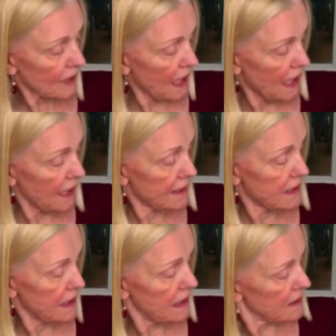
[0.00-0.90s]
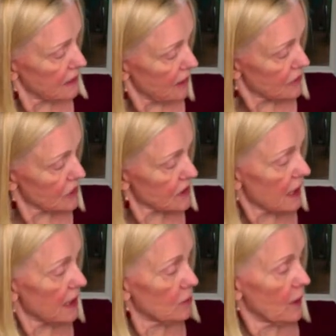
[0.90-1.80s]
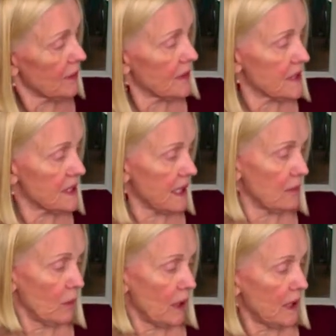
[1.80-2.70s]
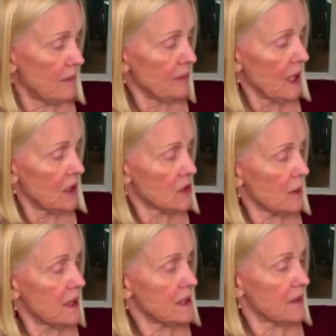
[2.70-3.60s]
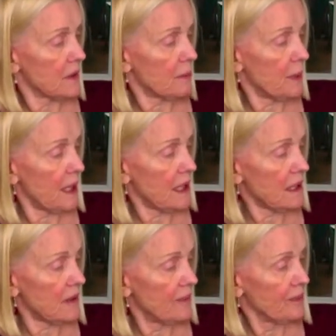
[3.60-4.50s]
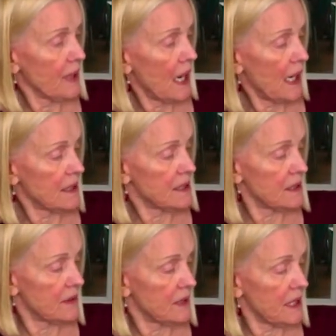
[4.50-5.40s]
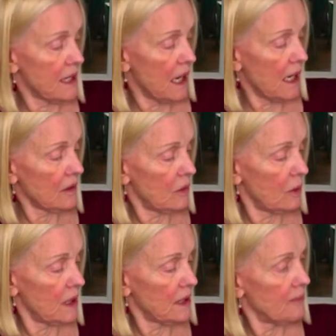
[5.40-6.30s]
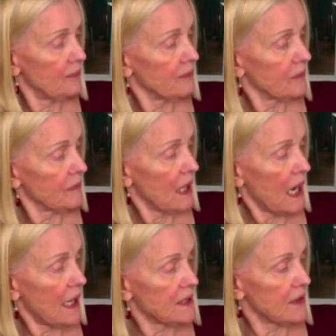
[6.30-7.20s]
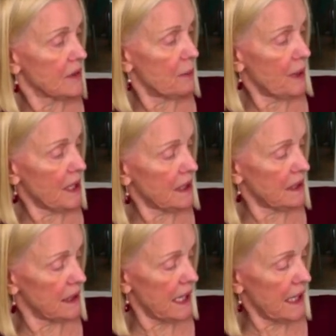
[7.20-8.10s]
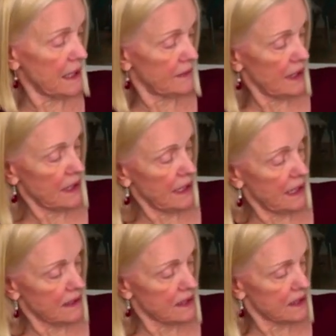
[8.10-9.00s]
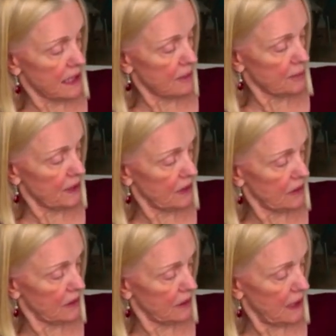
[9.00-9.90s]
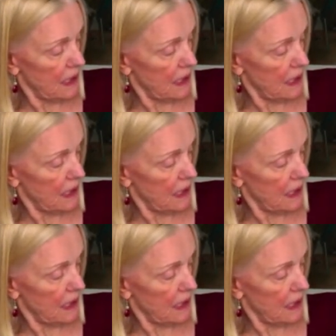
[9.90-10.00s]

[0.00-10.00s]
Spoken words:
And the other side went the same way. So I did the pink, I did the aqua, I did the pink again, and then I had to stop here.